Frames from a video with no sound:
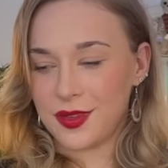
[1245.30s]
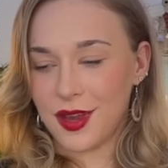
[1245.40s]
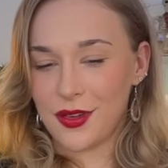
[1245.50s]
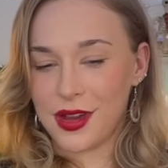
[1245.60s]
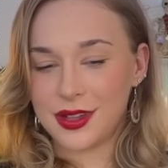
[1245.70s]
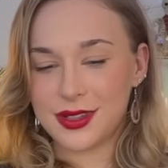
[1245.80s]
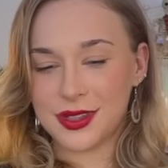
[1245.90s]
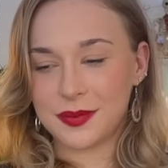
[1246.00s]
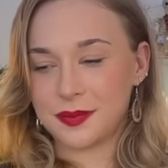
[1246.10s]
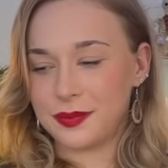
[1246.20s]
All
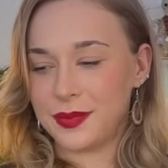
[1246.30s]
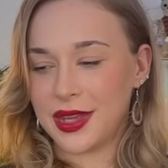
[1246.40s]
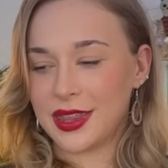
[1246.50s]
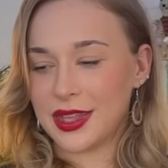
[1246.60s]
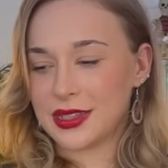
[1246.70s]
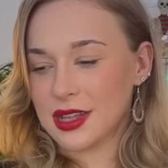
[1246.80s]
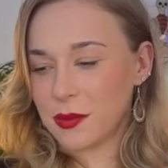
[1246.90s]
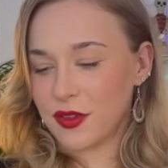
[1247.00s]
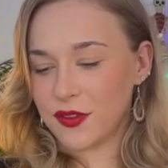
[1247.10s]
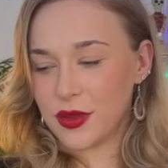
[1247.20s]
right. Big things
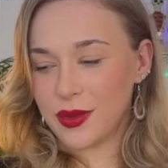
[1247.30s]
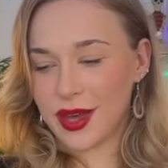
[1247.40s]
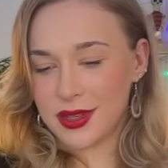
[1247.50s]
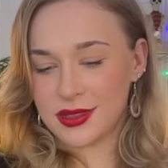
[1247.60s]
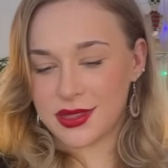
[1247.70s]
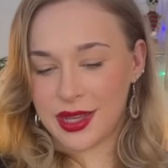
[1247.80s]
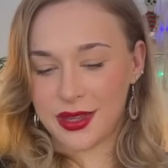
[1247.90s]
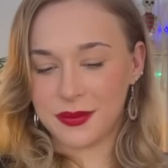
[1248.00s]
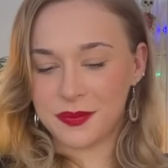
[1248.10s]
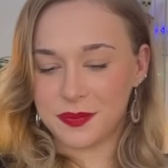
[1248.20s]
coming for you guys,
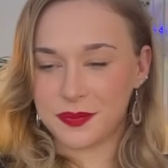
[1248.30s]
okay?